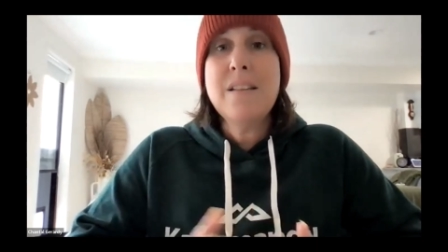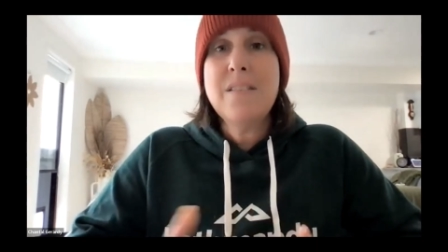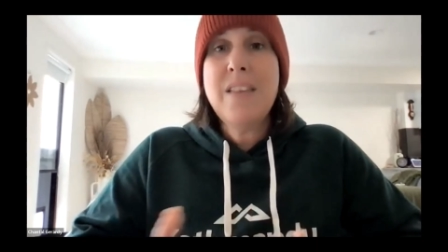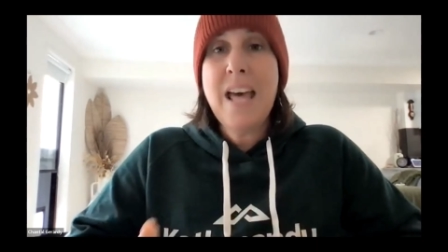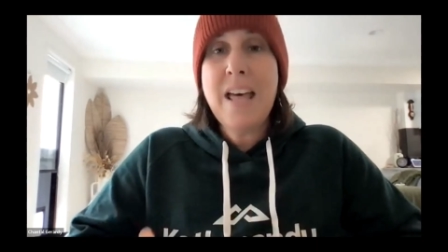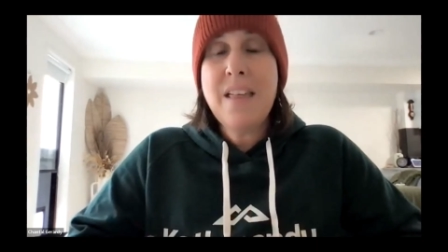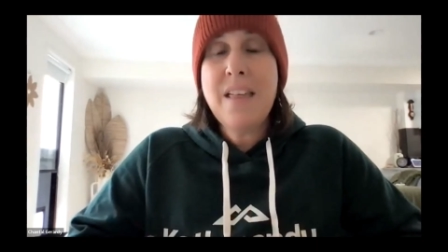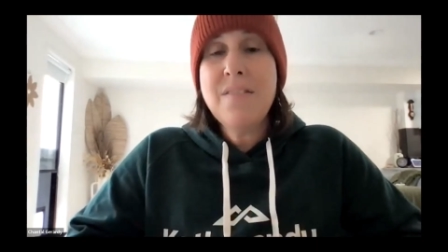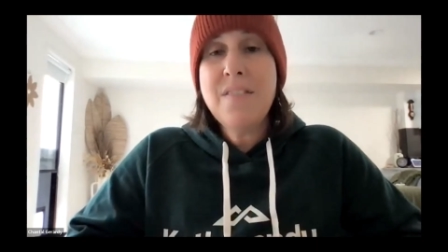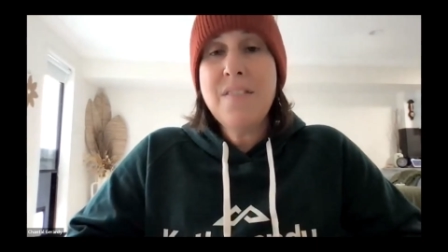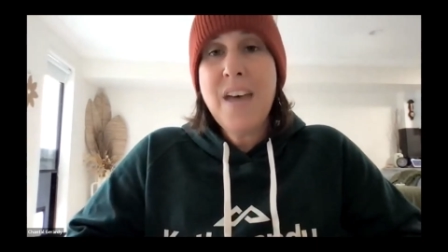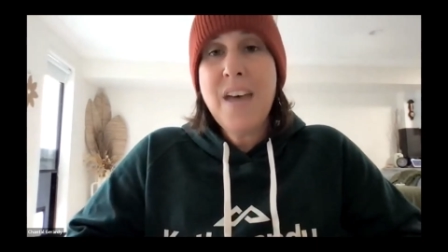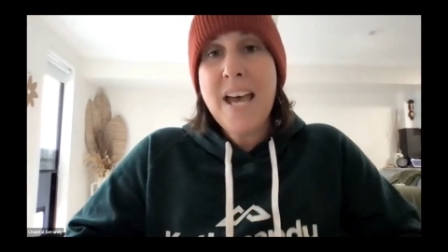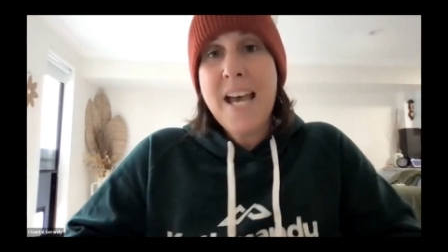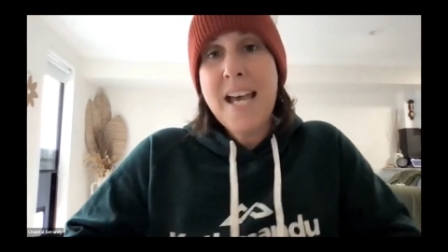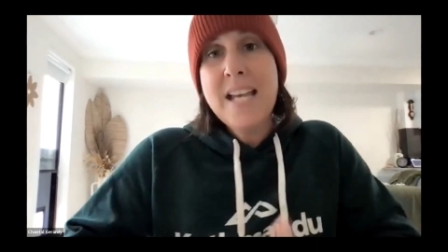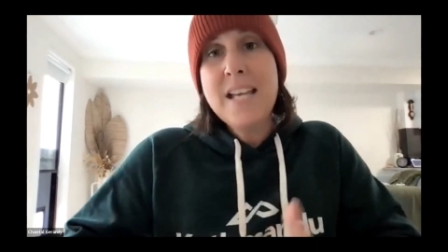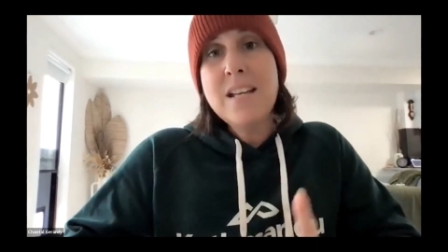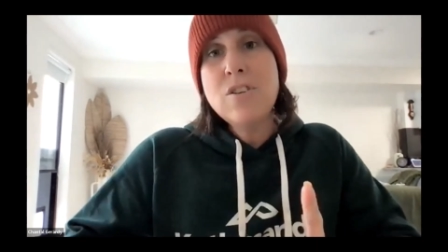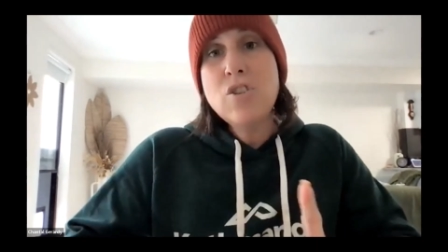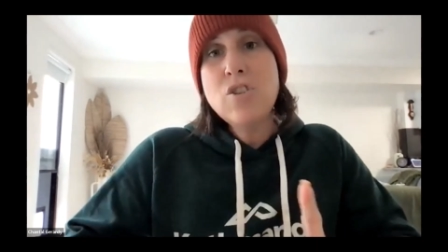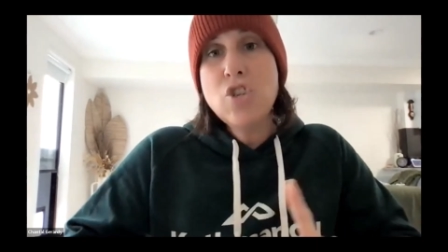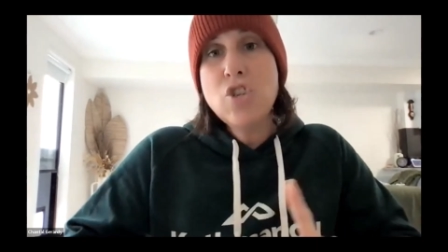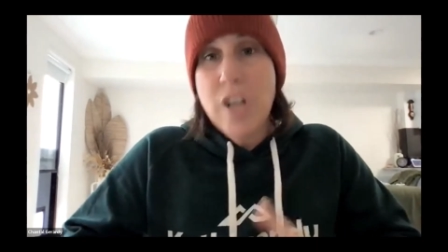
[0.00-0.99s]
that
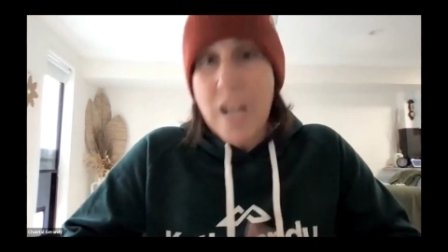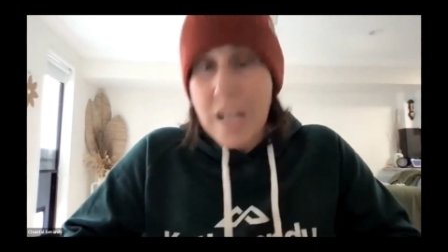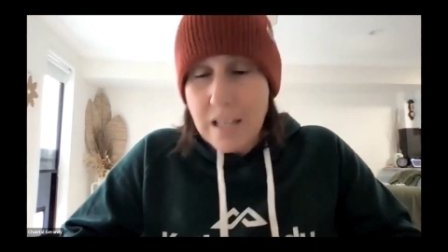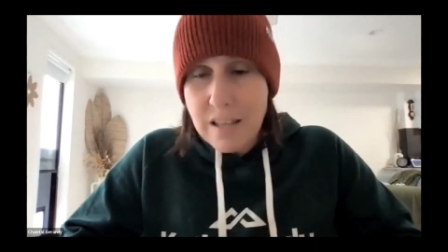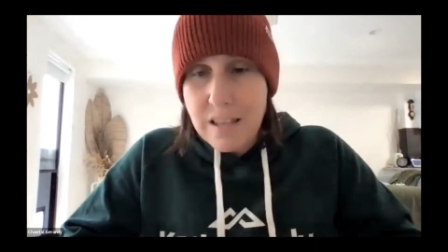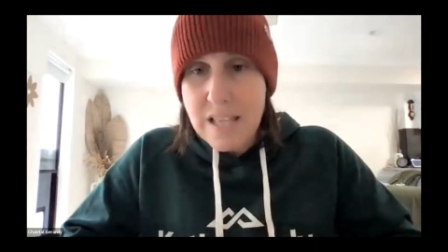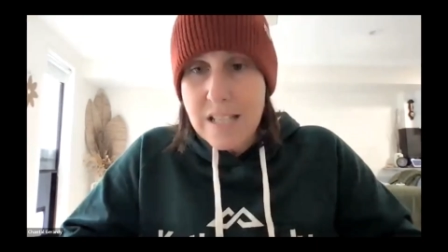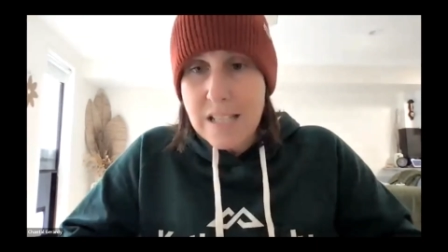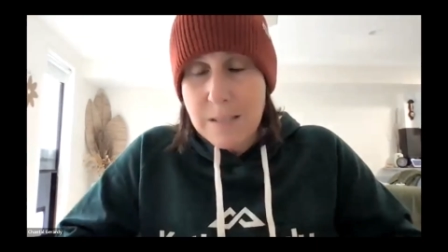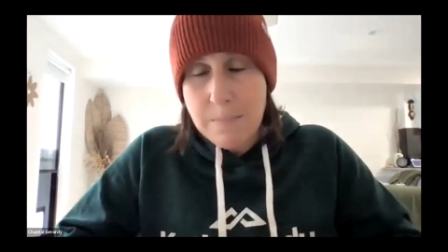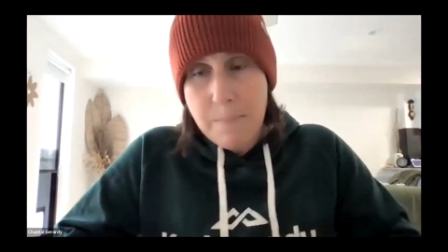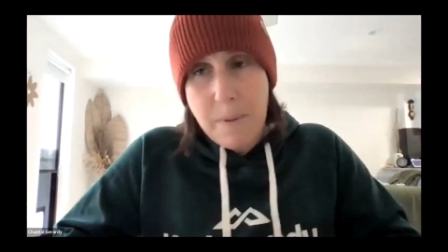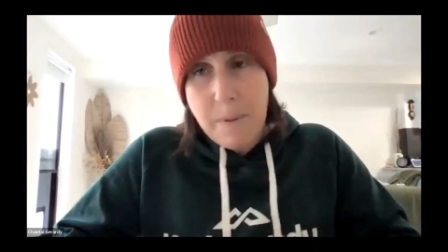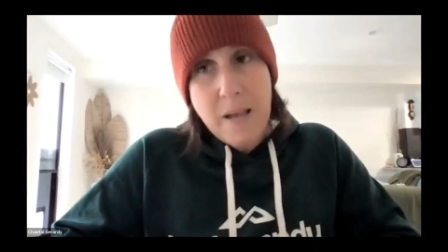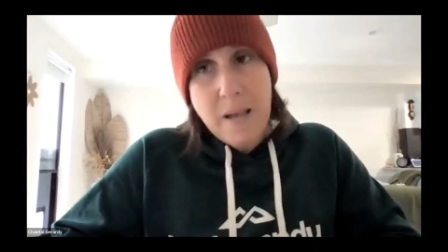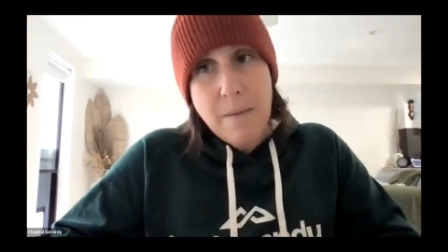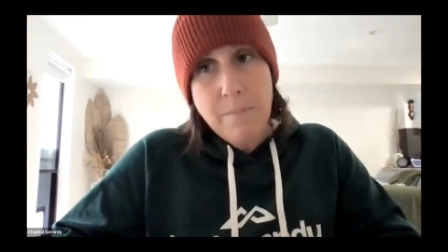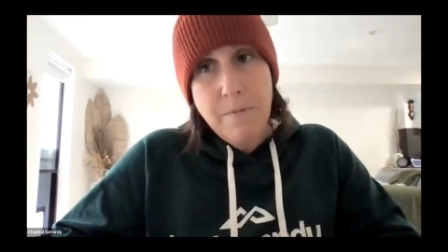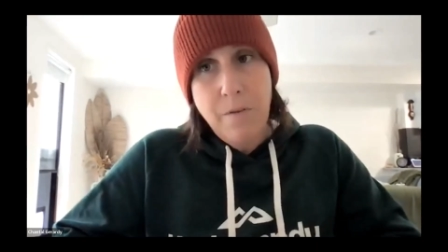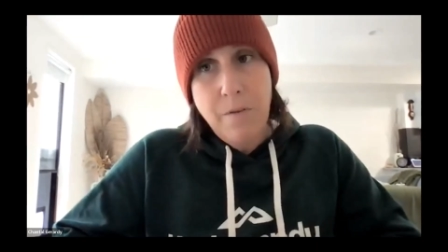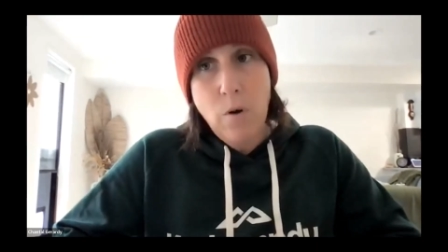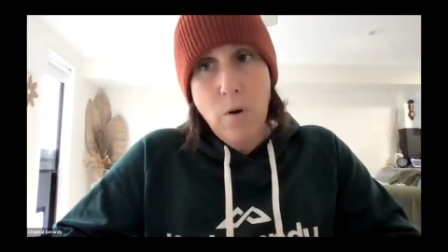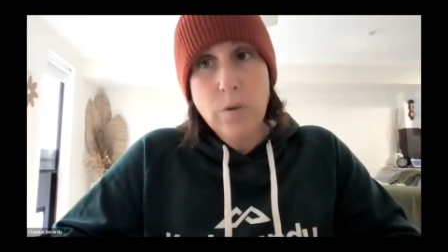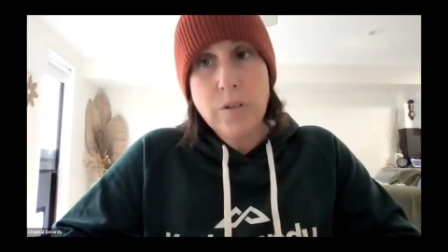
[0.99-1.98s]
they check their
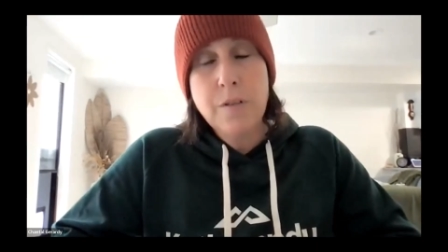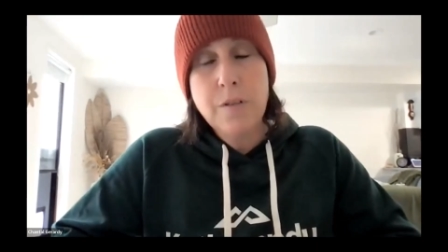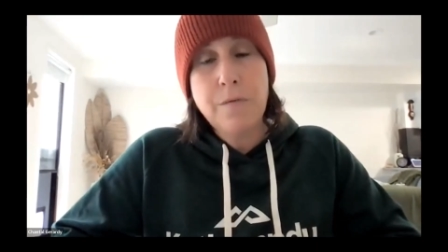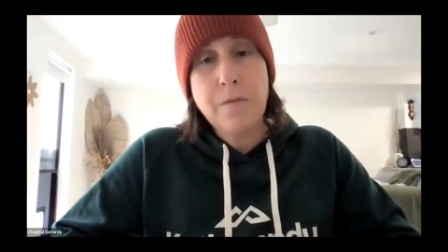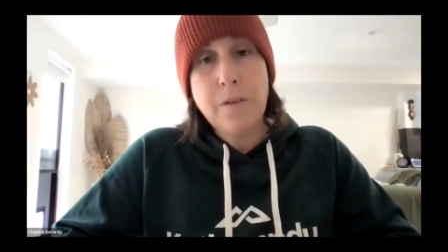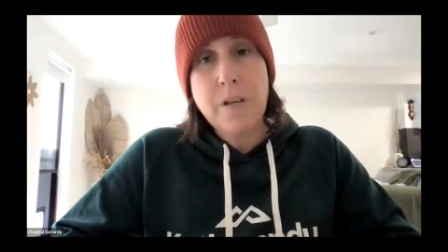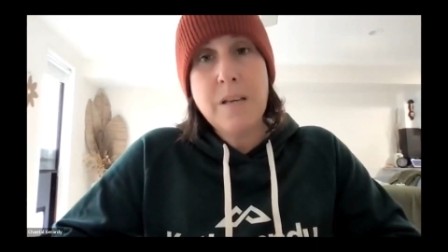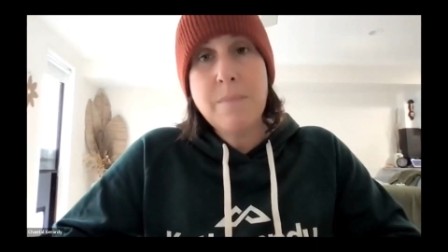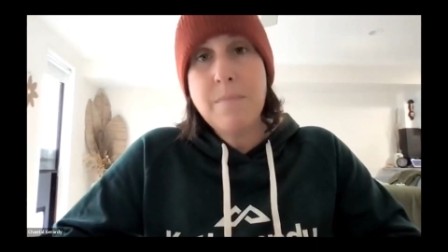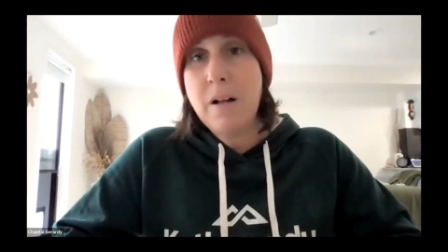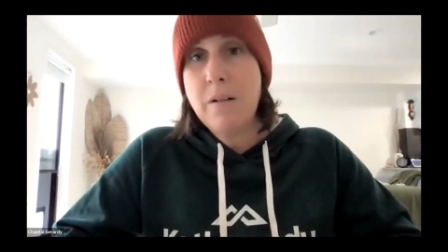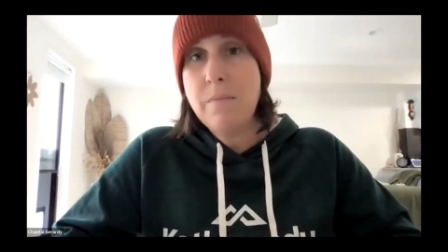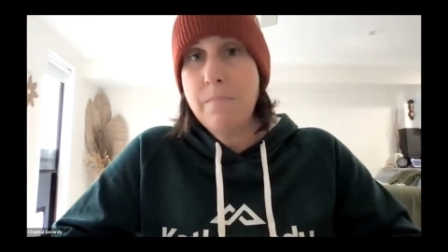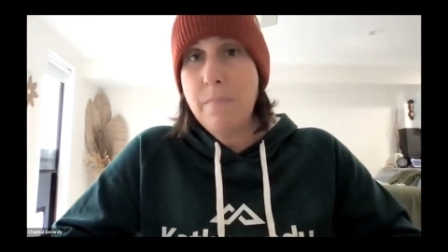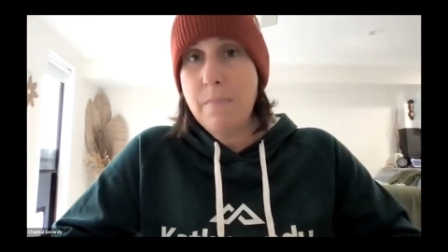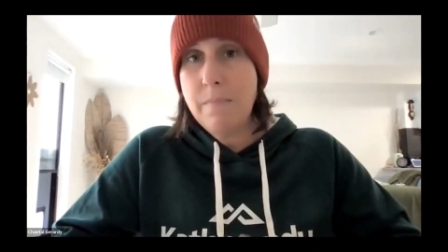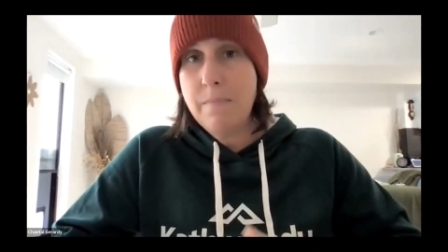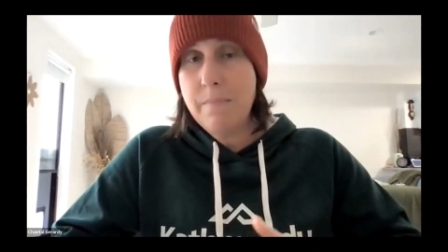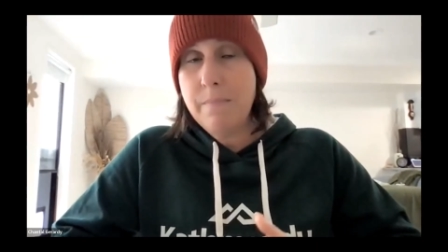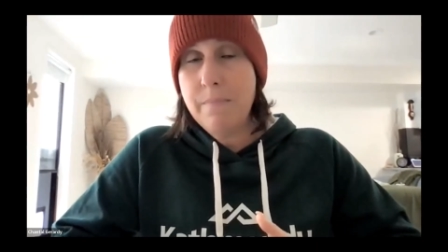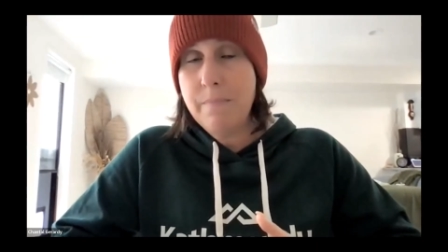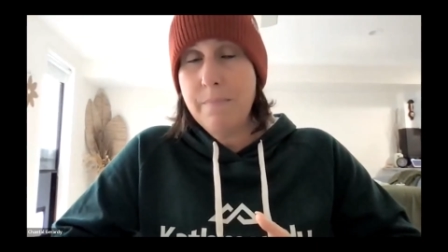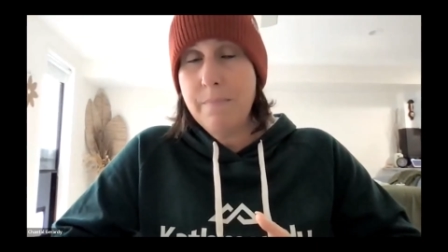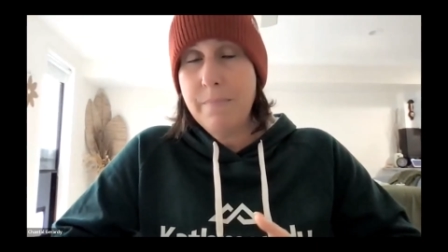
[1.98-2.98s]
spam folder for email